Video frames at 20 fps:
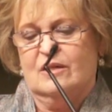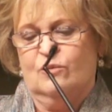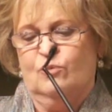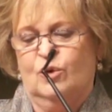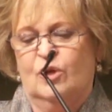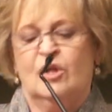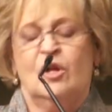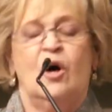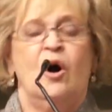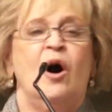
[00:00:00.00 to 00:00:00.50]

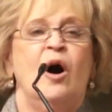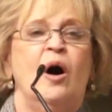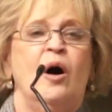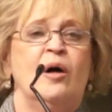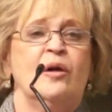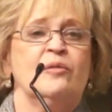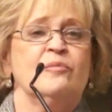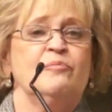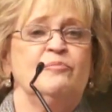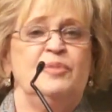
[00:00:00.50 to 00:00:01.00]
We'll
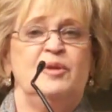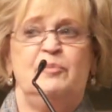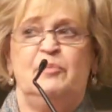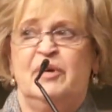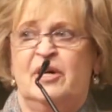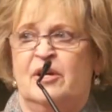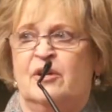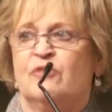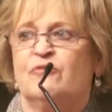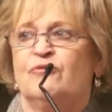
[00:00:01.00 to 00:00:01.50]
all be
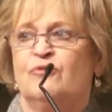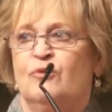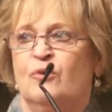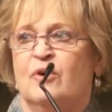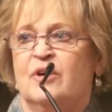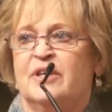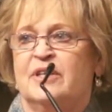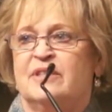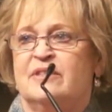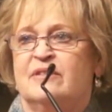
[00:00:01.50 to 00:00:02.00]
better
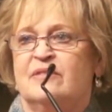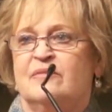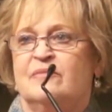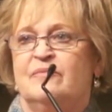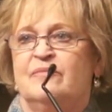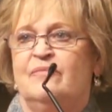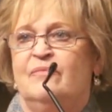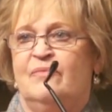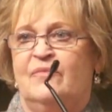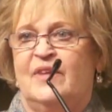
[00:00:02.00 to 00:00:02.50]
for it.
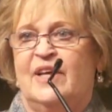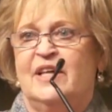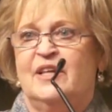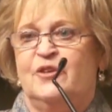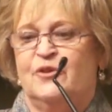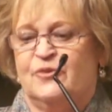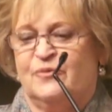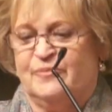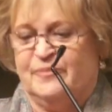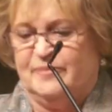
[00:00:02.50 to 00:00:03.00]

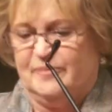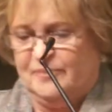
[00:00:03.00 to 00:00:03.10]
Thank you.